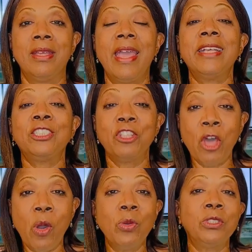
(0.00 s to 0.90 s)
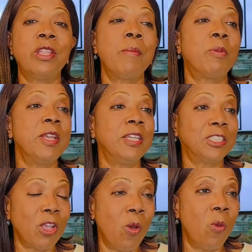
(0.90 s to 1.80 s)
as those that bring
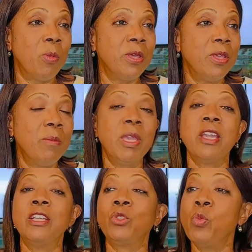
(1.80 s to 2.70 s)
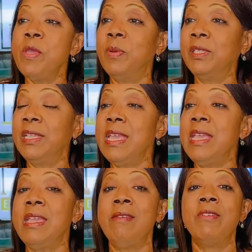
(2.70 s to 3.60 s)
us hope, because we
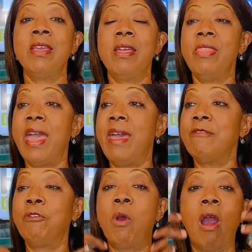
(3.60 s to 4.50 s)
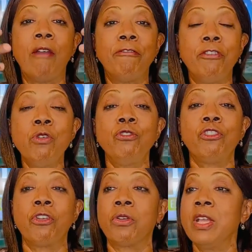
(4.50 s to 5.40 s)
believe that for our
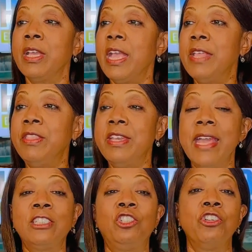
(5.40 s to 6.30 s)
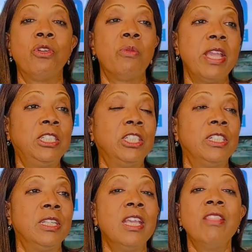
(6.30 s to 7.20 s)
future and the next
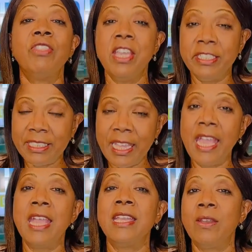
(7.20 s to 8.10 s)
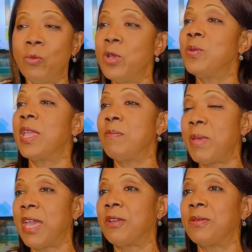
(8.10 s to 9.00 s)
generation, things can and will get
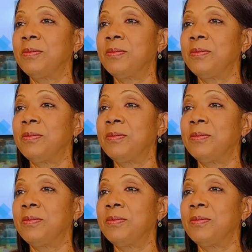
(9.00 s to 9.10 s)
better.